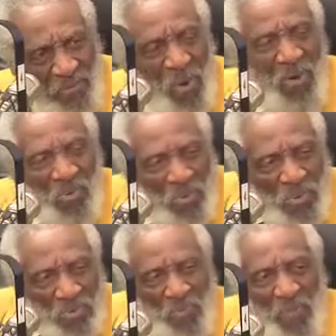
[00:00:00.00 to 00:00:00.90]
Smoking
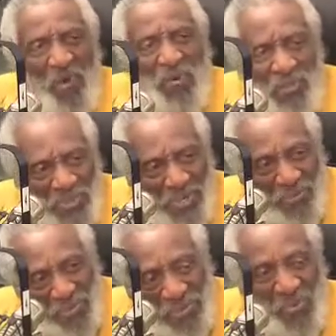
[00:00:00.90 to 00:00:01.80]
was a bonus,
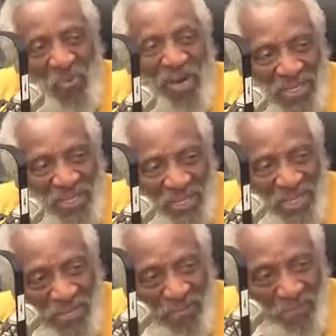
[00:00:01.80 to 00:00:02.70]
and it was a white
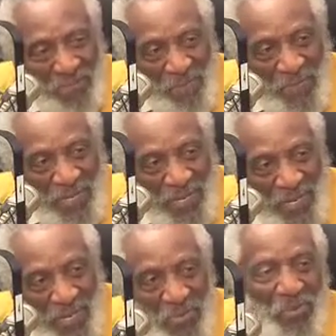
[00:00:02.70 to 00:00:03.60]
thing,
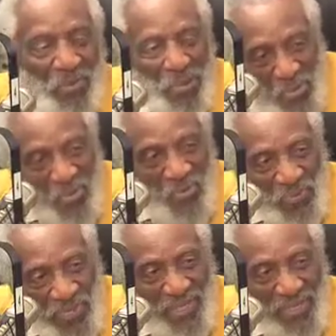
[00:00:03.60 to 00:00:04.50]
and it was a
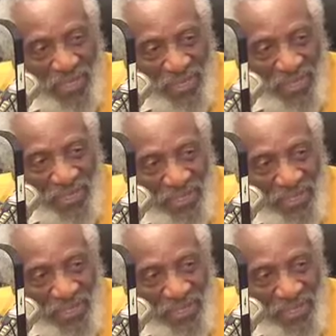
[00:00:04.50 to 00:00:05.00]
cool thing.